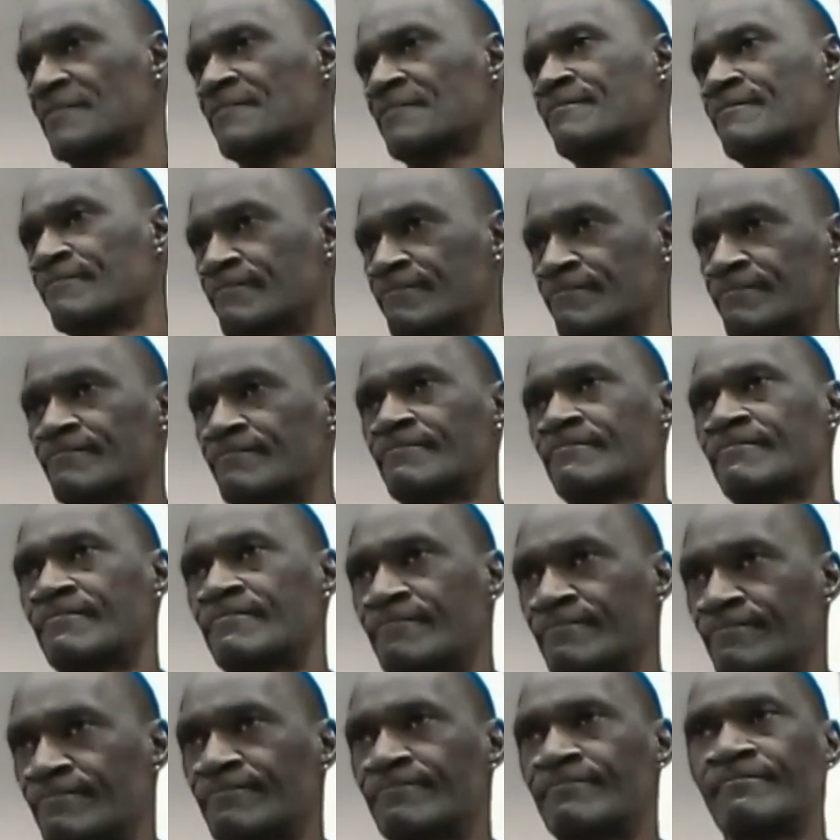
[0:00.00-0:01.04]
That's right.
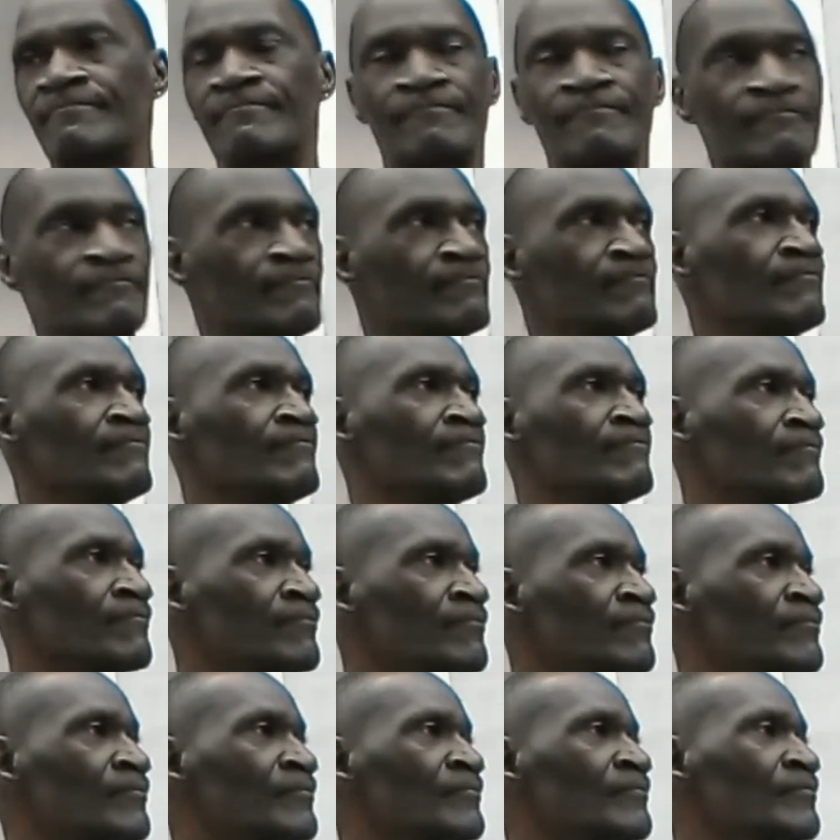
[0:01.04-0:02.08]
Come on,
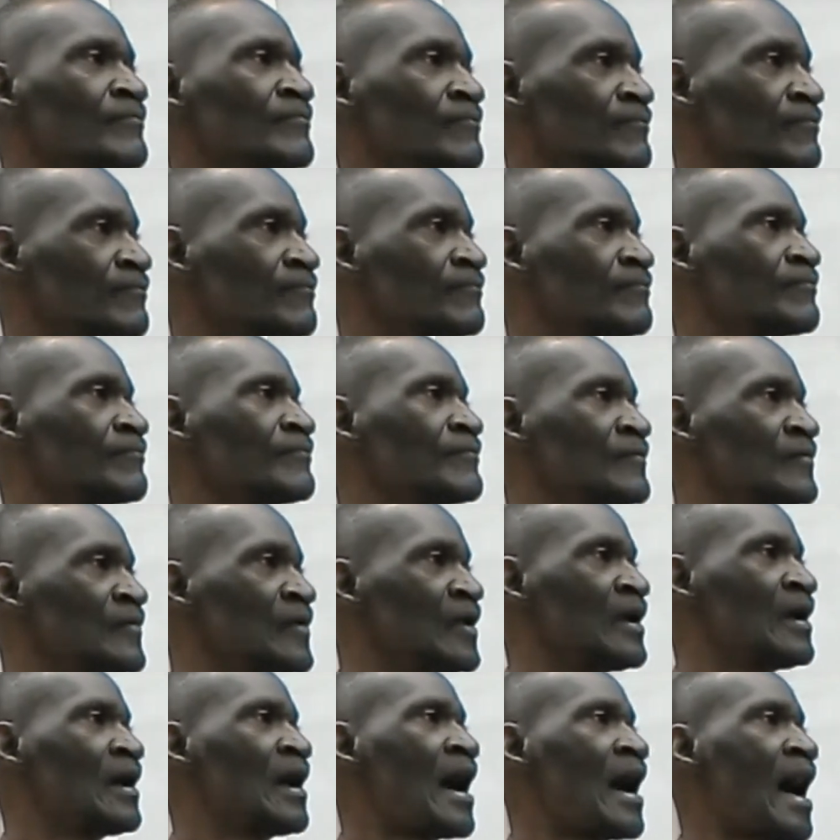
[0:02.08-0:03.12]
Wendy
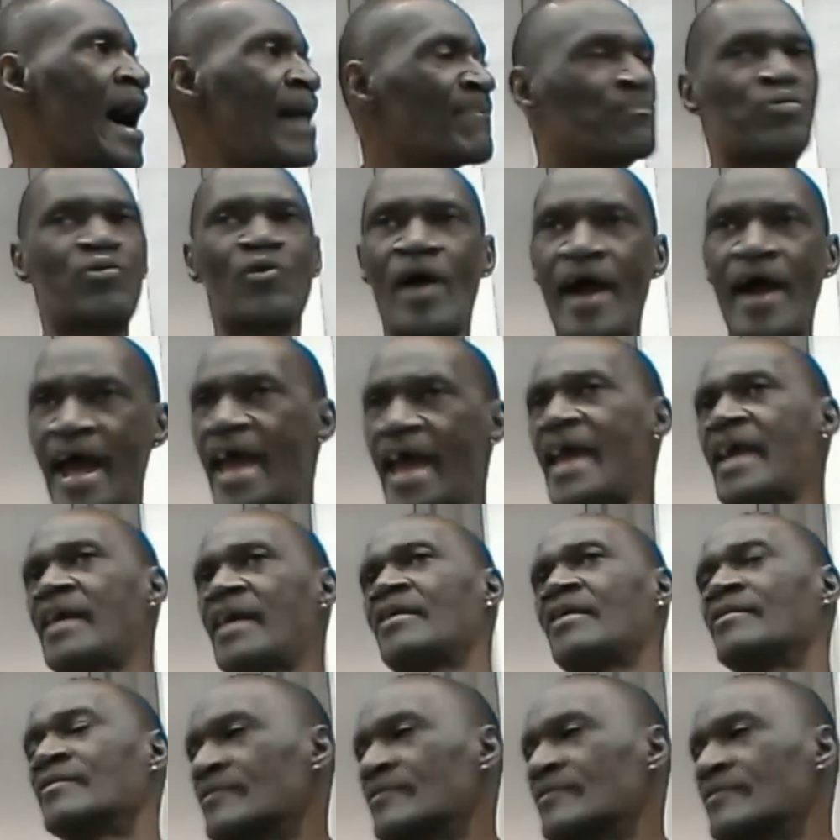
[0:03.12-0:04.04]
I prayed.